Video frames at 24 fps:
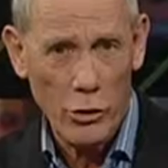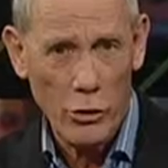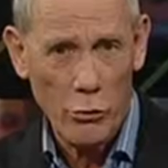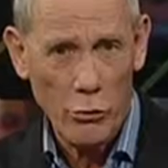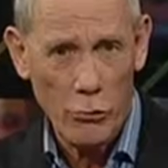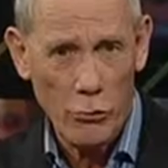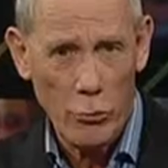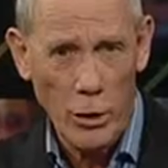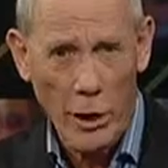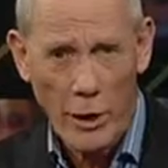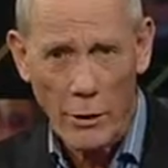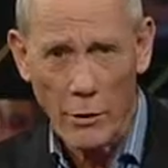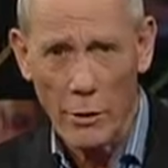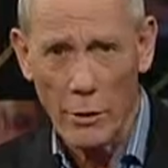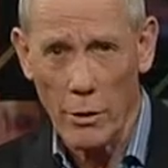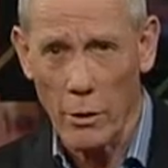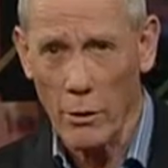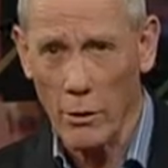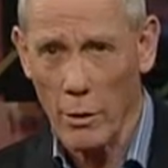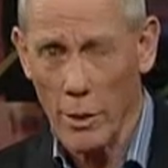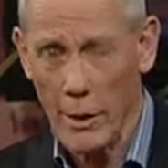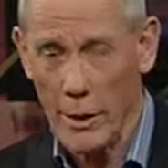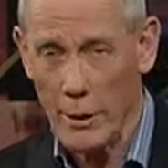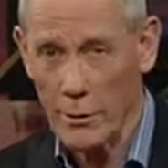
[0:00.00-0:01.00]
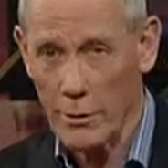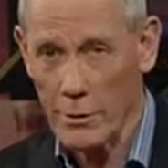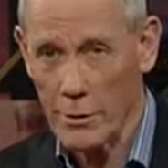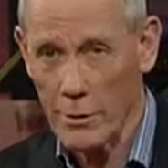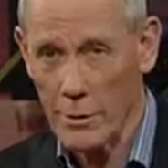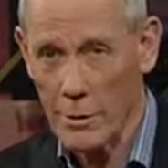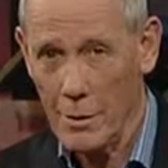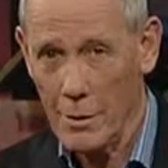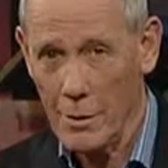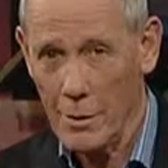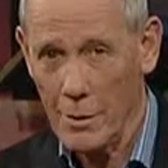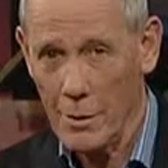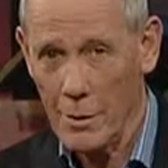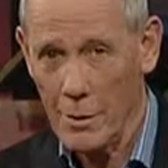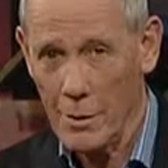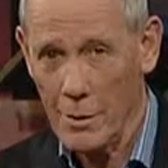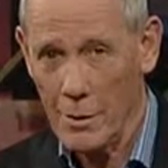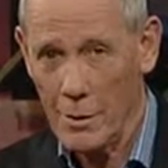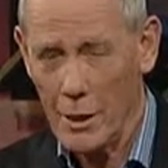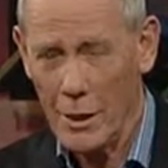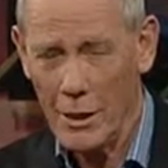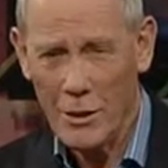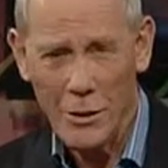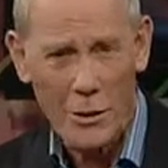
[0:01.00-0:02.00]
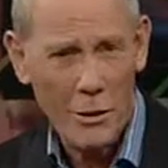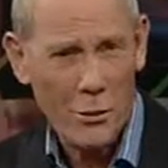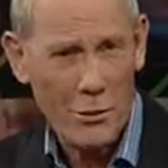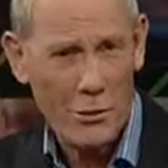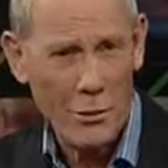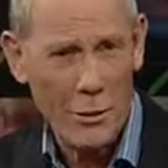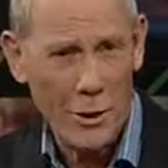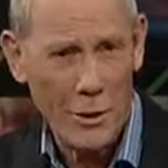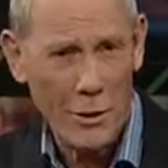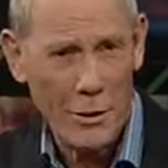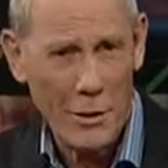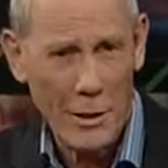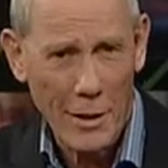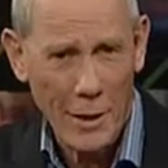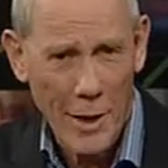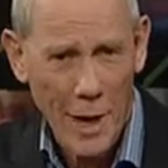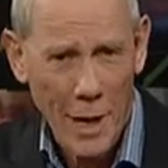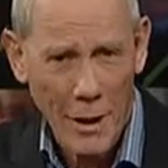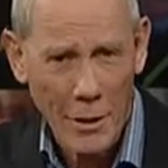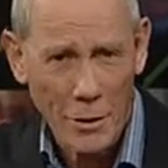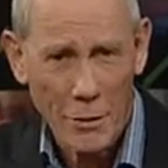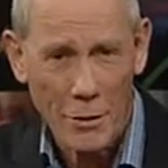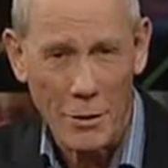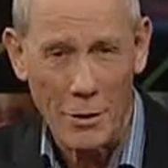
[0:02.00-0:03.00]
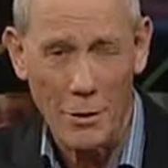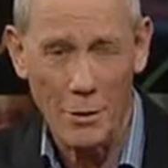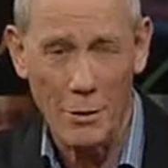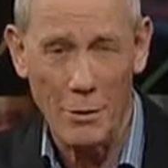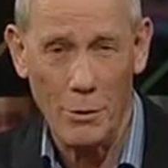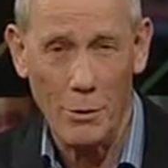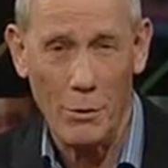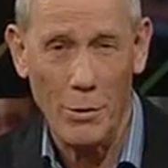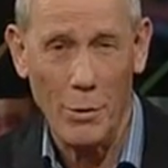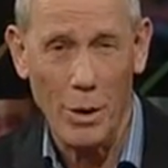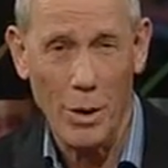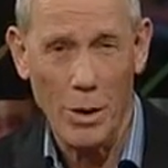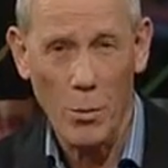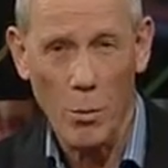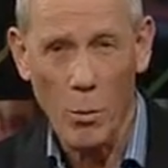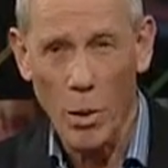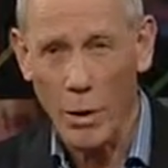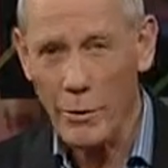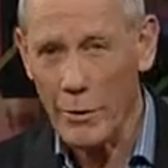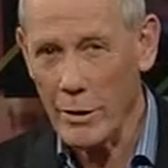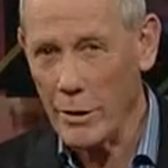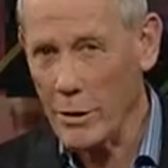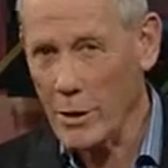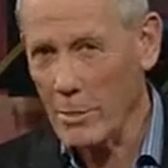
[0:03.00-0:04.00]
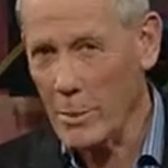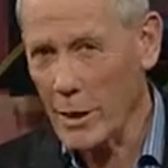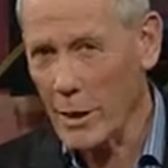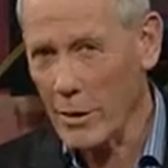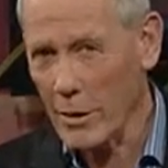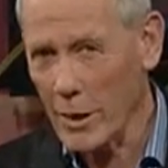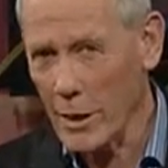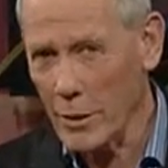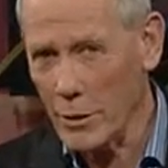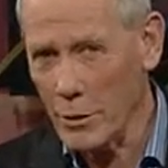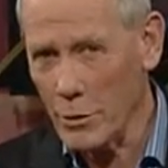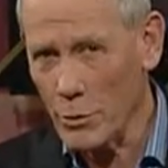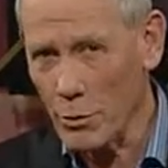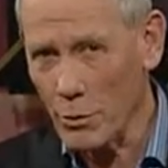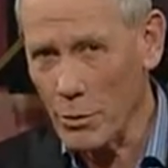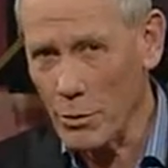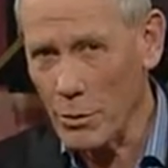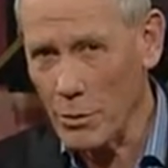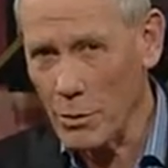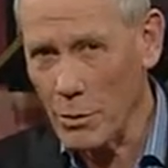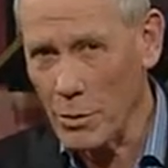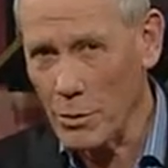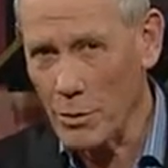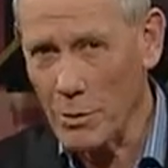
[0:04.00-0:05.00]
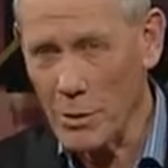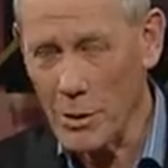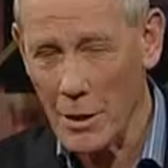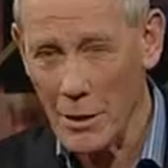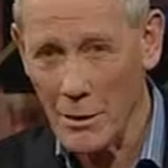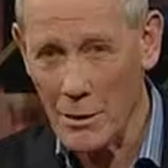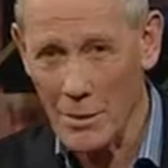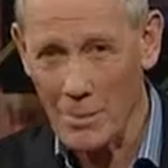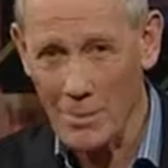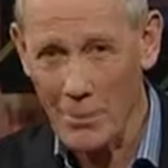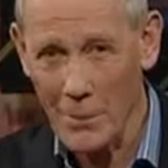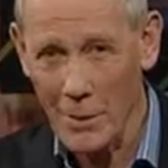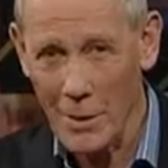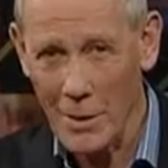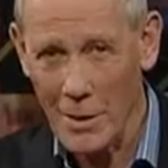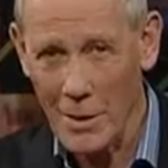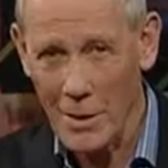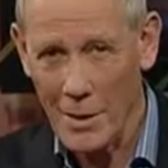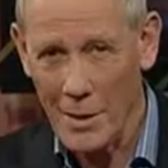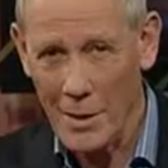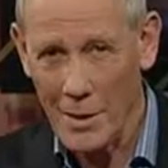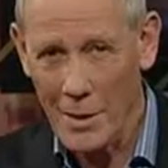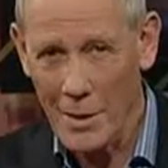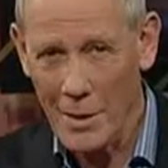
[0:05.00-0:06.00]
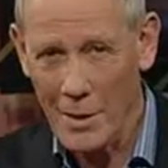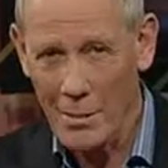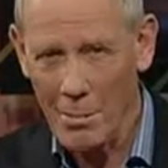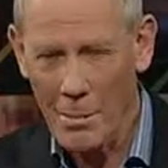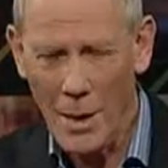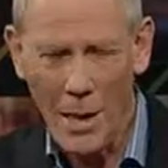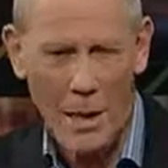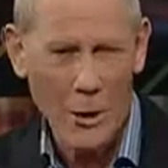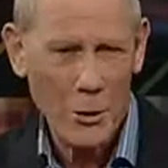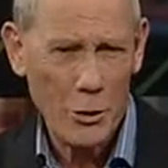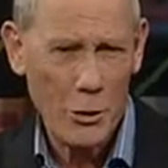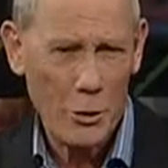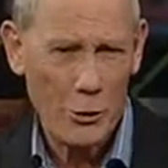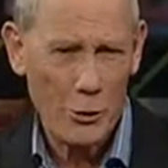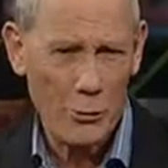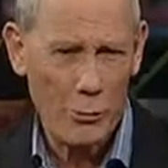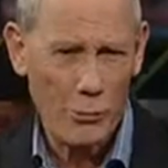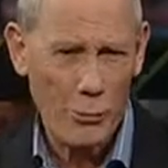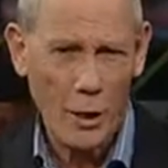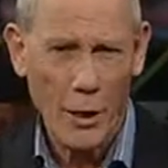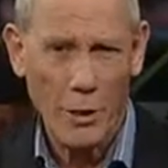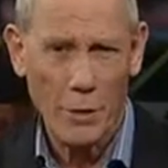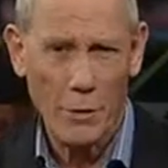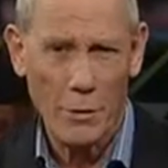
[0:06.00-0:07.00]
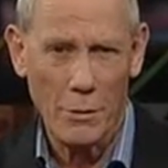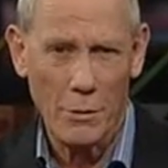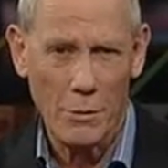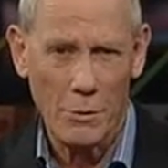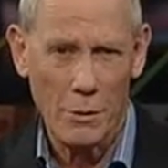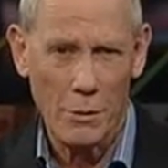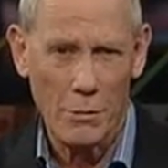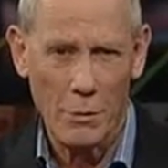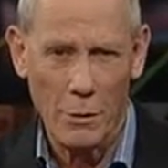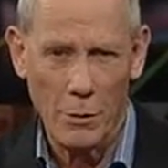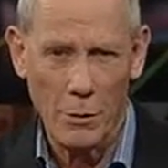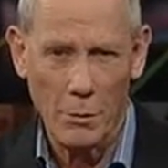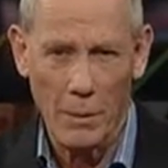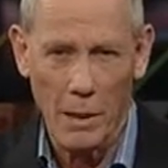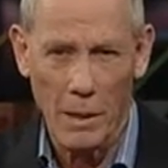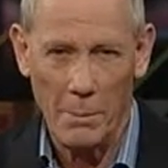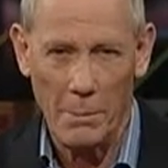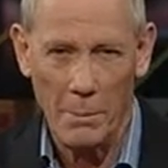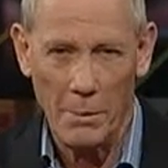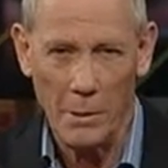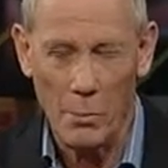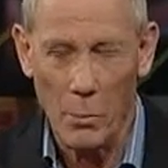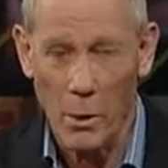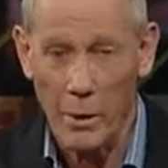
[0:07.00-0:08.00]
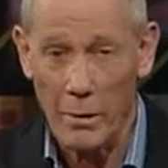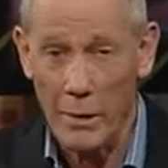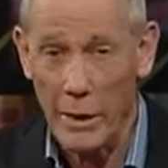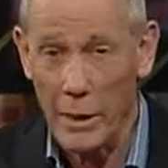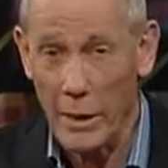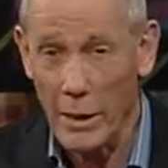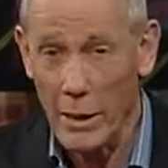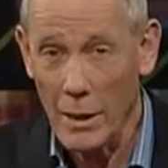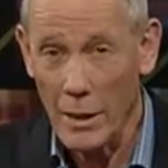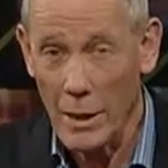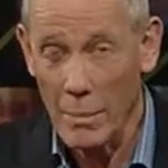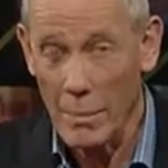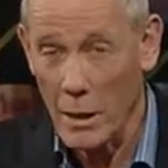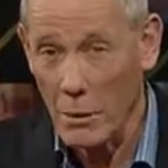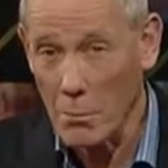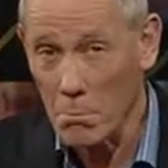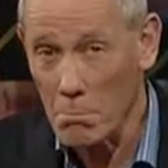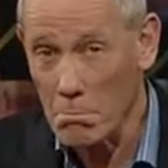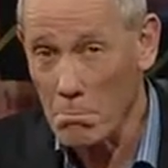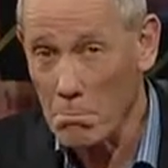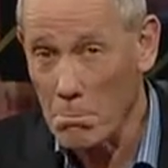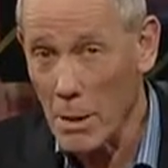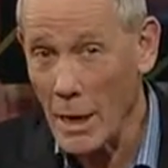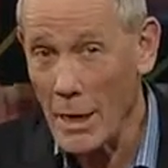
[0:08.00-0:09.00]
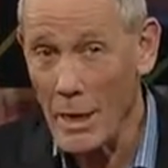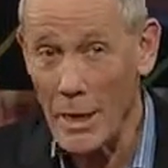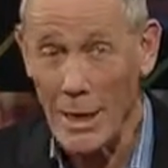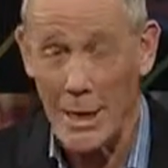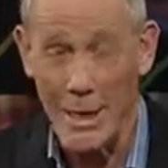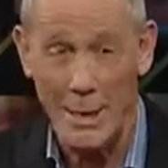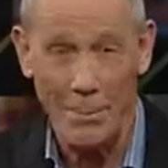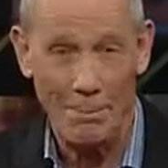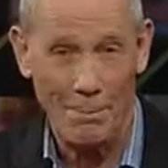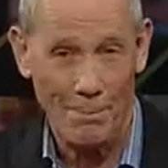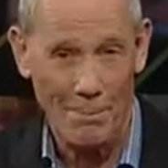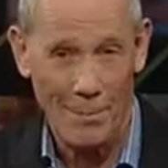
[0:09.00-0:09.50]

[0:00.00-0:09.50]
director no less. It's usually the editor who worries about editorial content. Managing directors of newspapers worry about money.